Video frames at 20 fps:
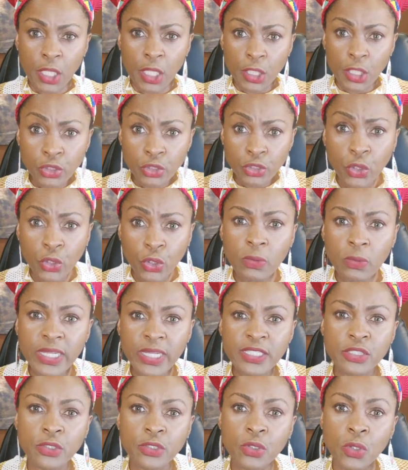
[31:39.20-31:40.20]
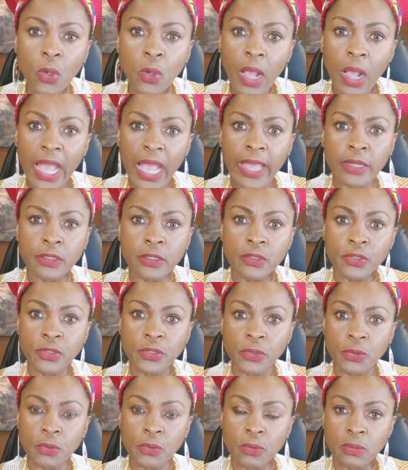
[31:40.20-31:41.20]
Do what you know how to
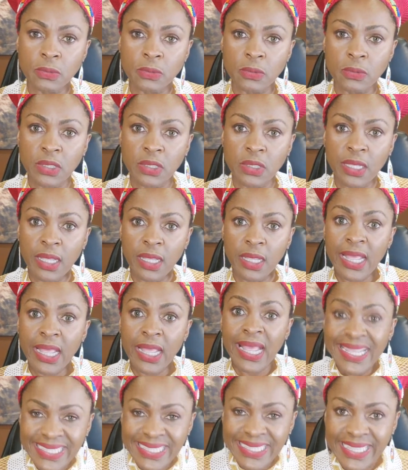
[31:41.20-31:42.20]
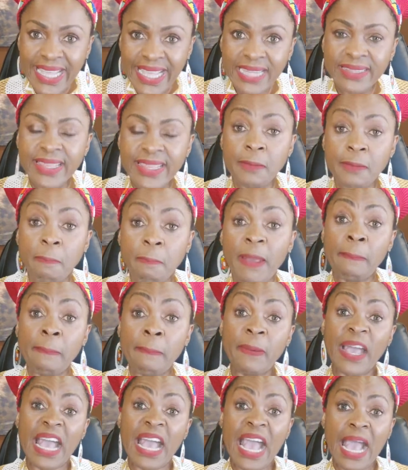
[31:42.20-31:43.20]
do. Get that
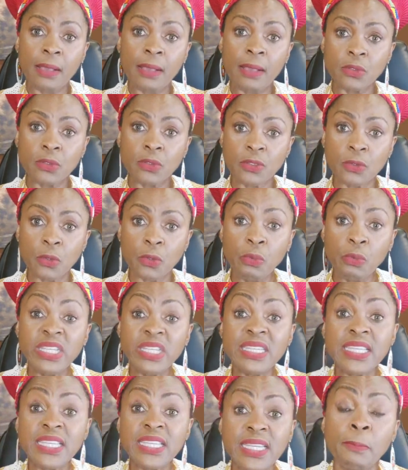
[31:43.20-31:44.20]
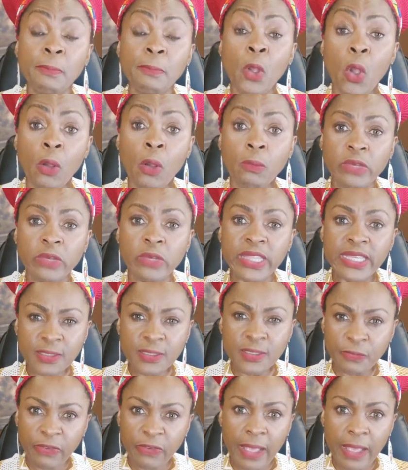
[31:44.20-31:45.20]
papa out. We need him home with his
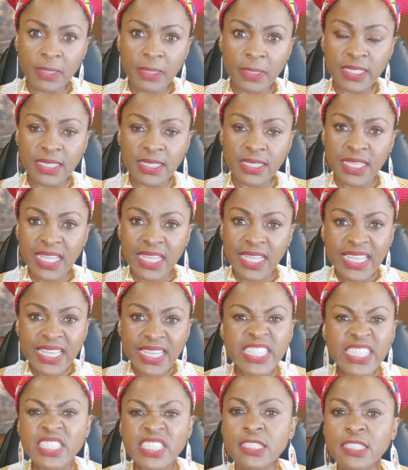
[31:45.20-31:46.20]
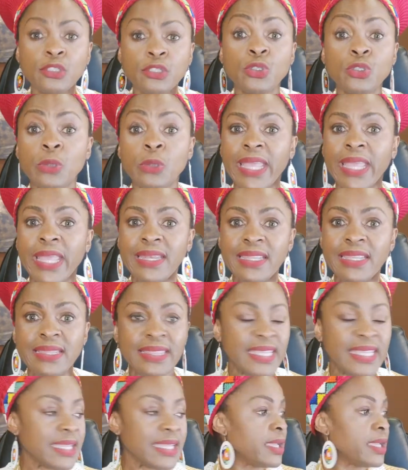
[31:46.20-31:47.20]
family. He didn't do
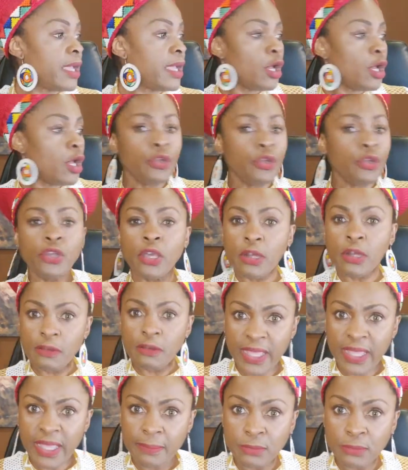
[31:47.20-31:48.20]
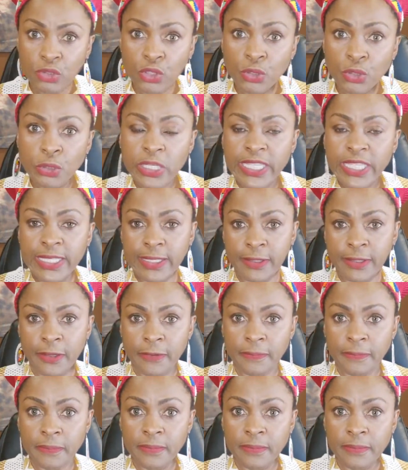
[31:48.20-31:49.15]
anything. None of them do here.